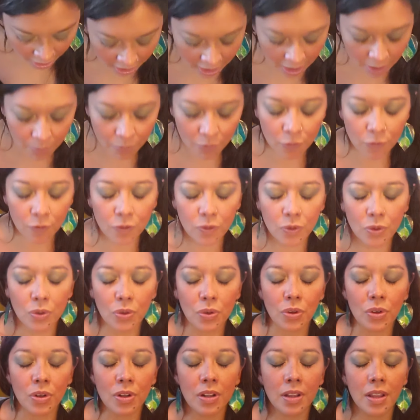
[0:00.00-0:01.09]
I am
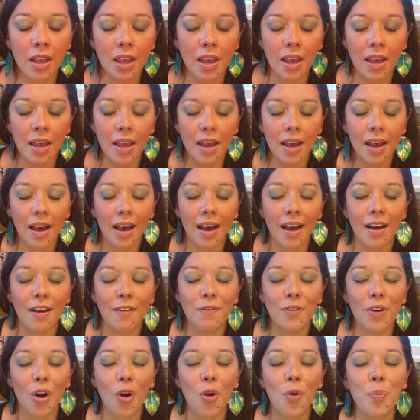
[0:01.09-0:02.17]
full
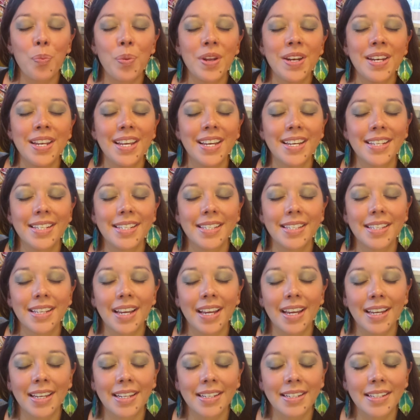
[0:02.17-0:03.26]
of openness
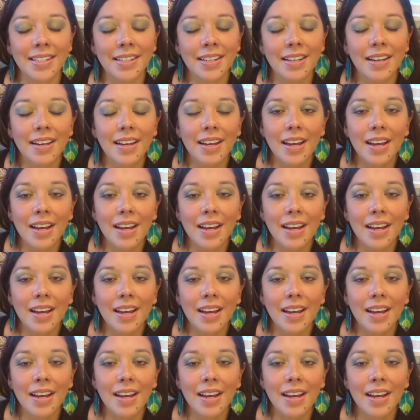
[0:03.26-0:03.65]
and